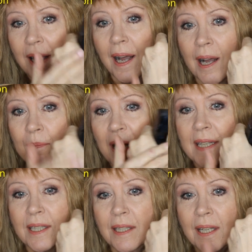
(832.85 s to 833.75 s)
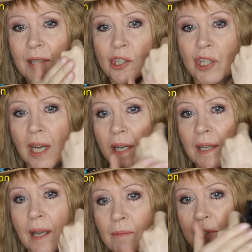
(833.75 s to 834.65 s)
I did get a
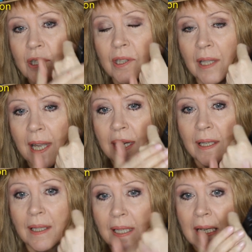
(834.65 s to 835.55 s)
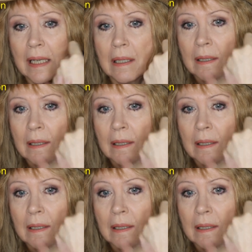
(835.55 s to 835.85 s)
shade that was slightly